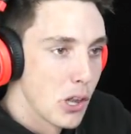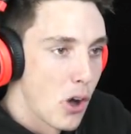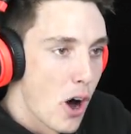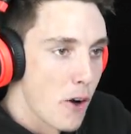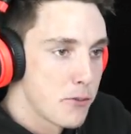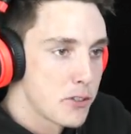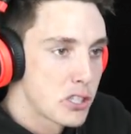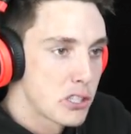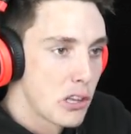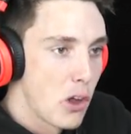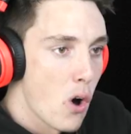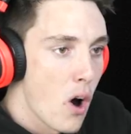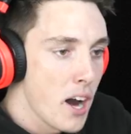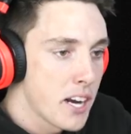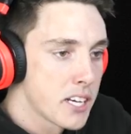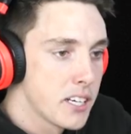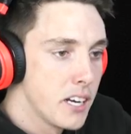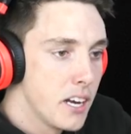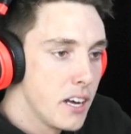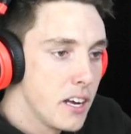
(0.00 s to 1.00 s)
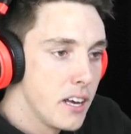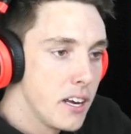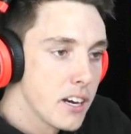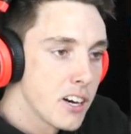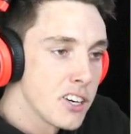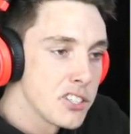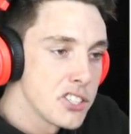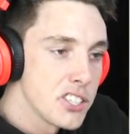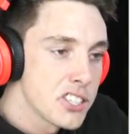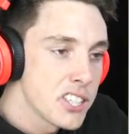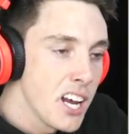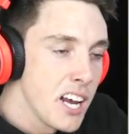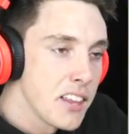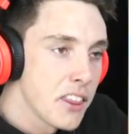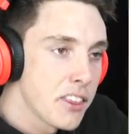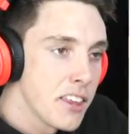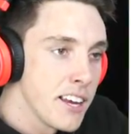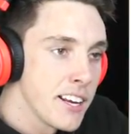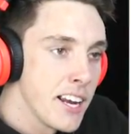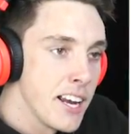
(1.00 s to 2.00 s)
life is like. Because you see,
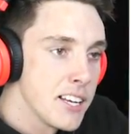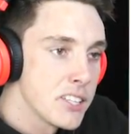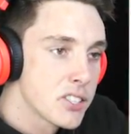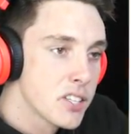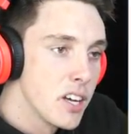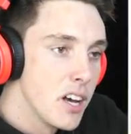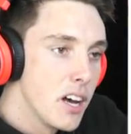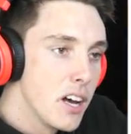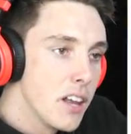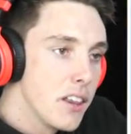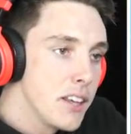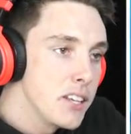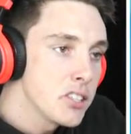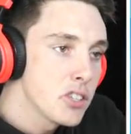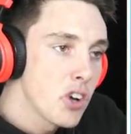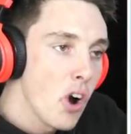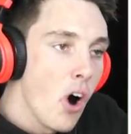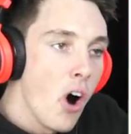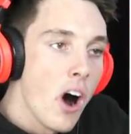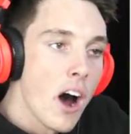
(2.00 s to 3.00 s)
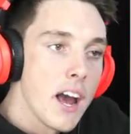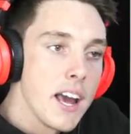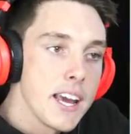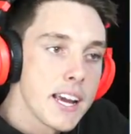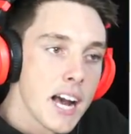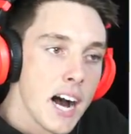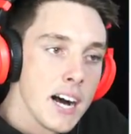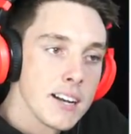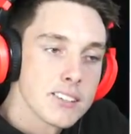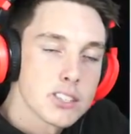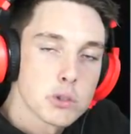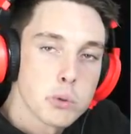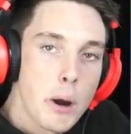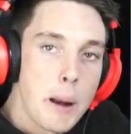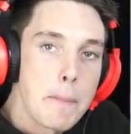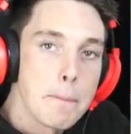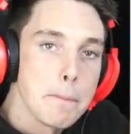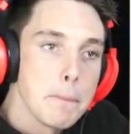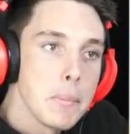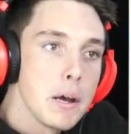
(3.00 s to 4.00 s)
the thing is, this guy, he can't
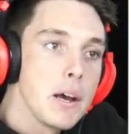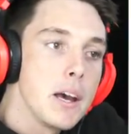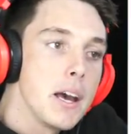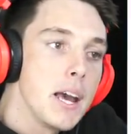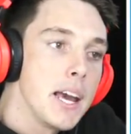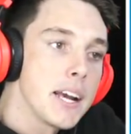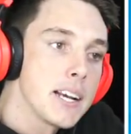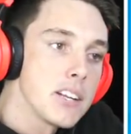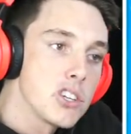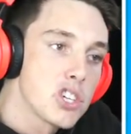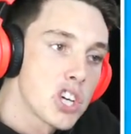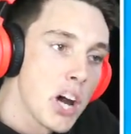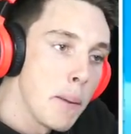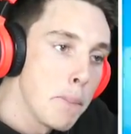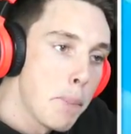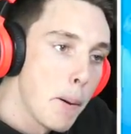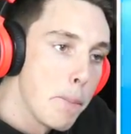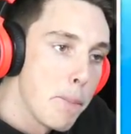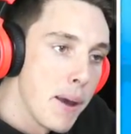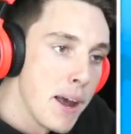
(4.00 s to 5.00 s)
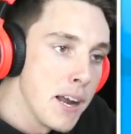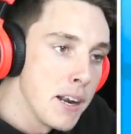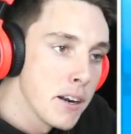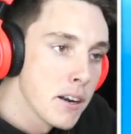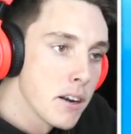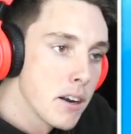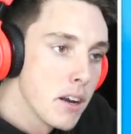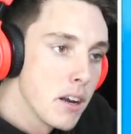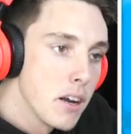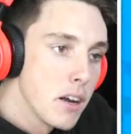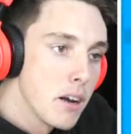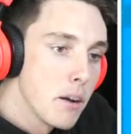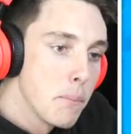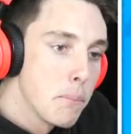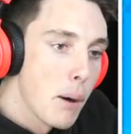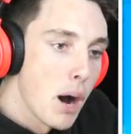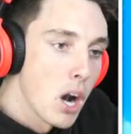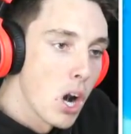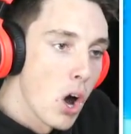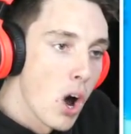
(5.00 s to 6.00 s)
swim. He can jump a bit,
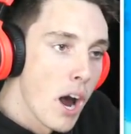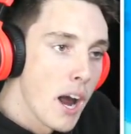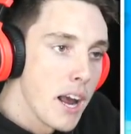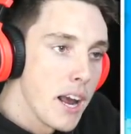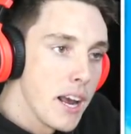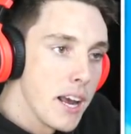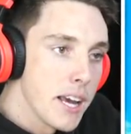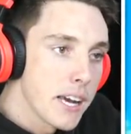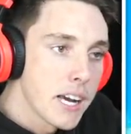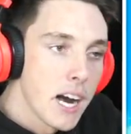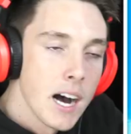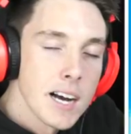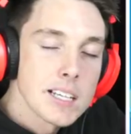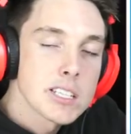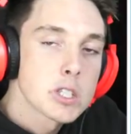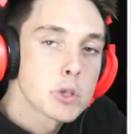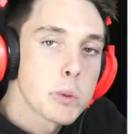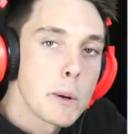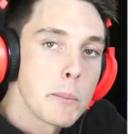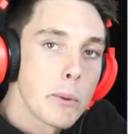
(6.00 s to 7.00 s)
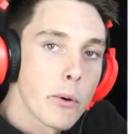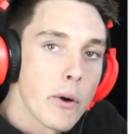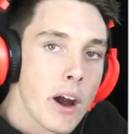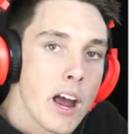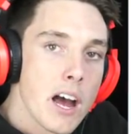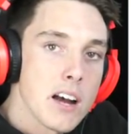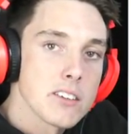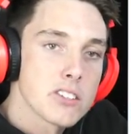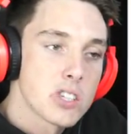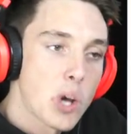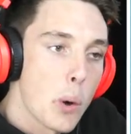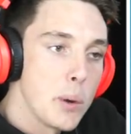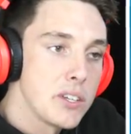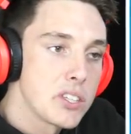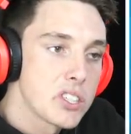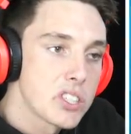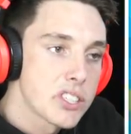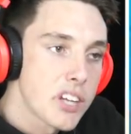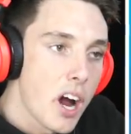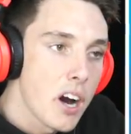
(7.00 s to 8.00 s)
but like, he can't swim around, so
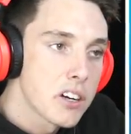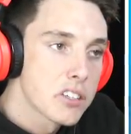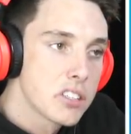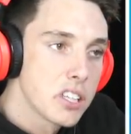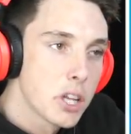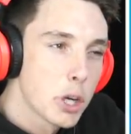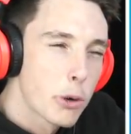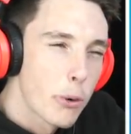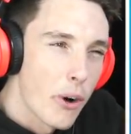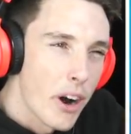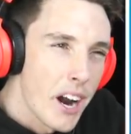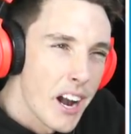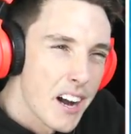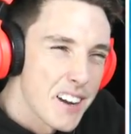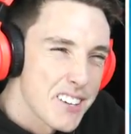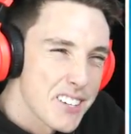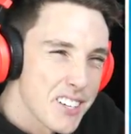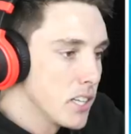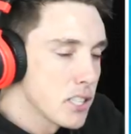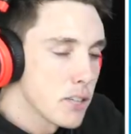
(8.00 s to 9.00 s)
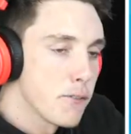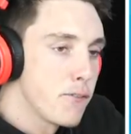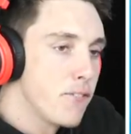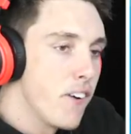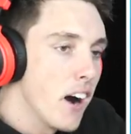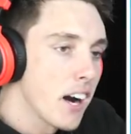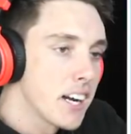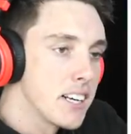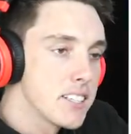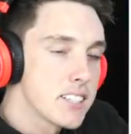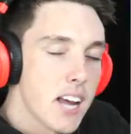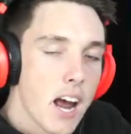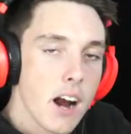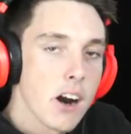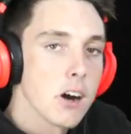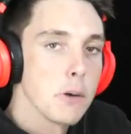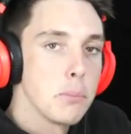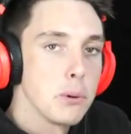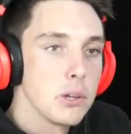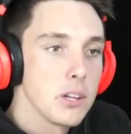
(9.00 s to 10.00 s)
he's stuck to the ground. It's a fucking
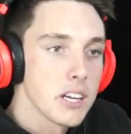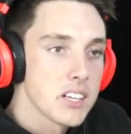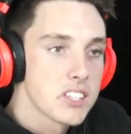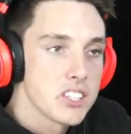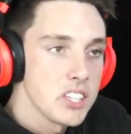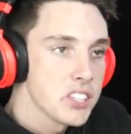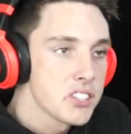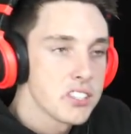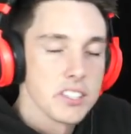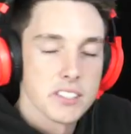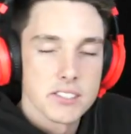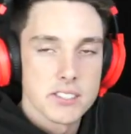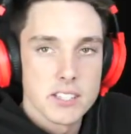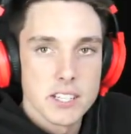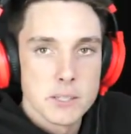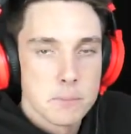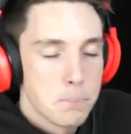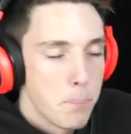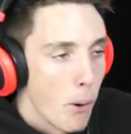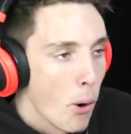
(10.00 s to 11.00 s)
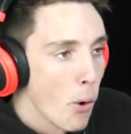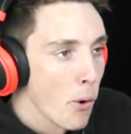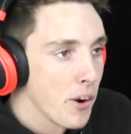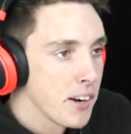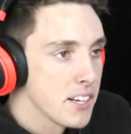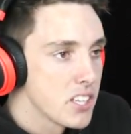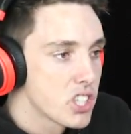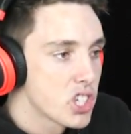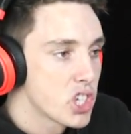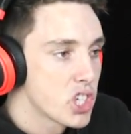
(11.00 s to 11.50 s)
terrible existence. It's boring as